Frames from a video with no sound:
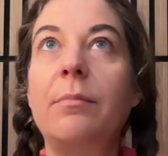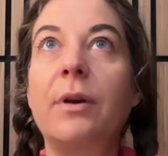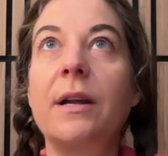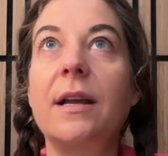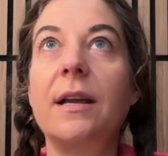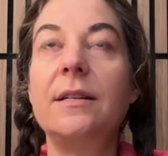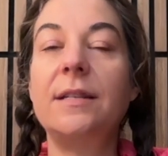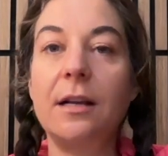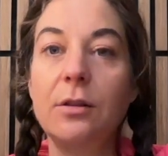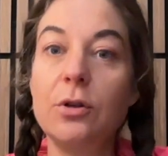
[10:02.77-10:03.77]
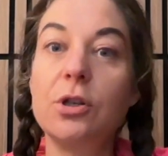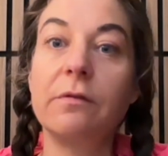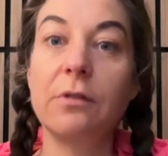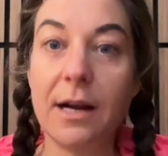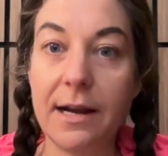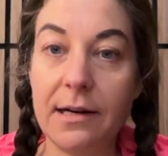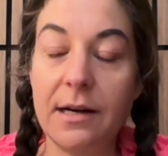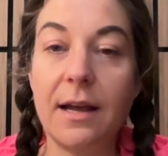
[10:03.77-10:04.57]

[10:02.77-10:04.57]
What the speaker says: bringing a deluge of rain,